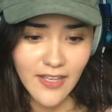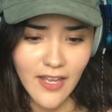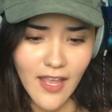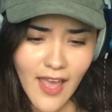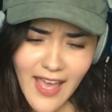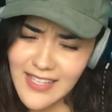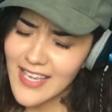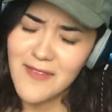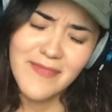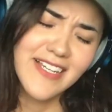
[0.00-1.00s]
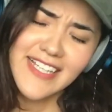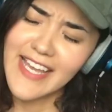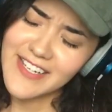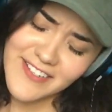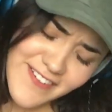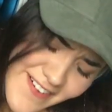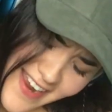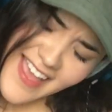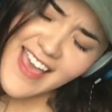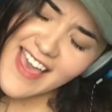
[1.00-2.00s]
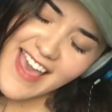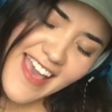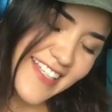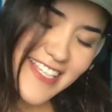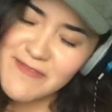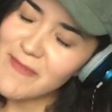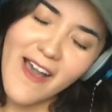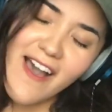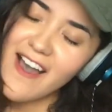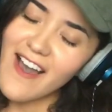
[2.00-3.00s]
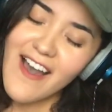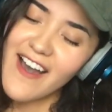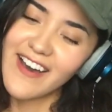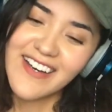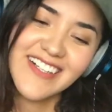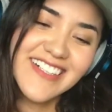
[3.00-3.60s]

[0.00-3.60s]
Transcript: I came in like a wrecking ball.